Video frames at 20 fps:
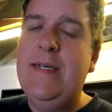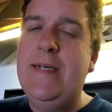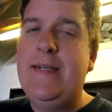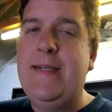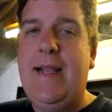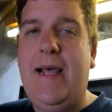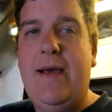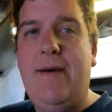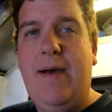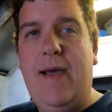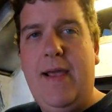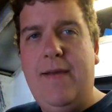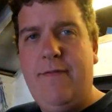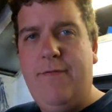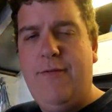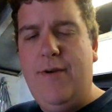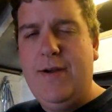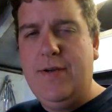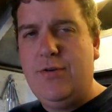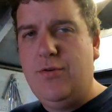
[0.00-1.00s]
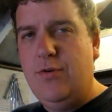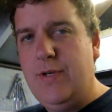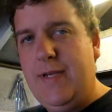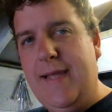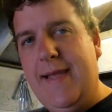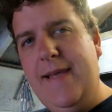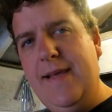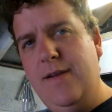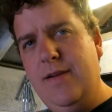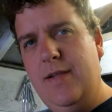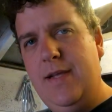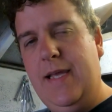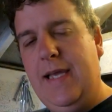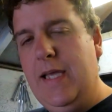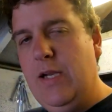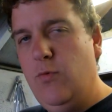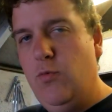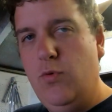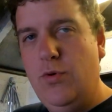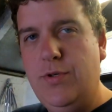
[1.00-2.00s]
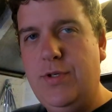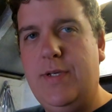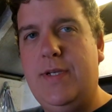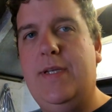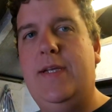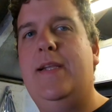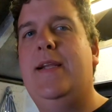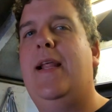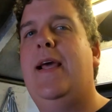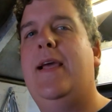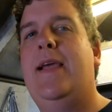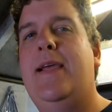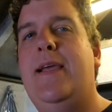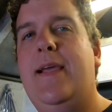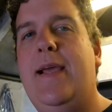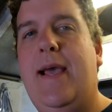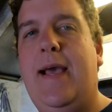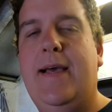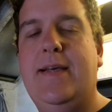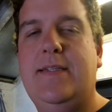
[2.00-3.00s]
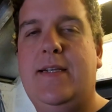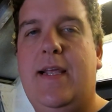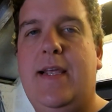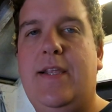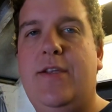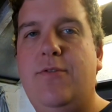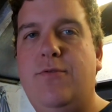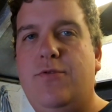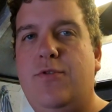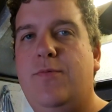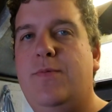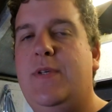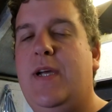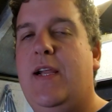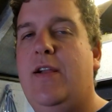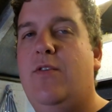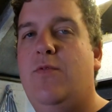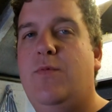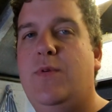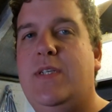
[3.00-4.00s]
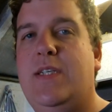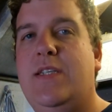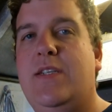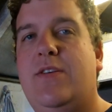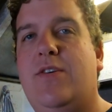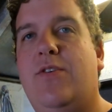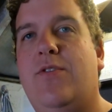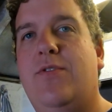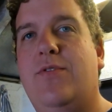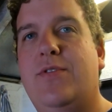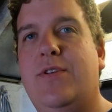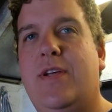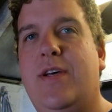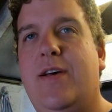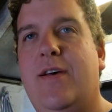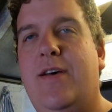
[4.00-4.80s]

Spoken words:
Now, I have a friend called Ian Wood. Now, he has a YouTube channel which is called...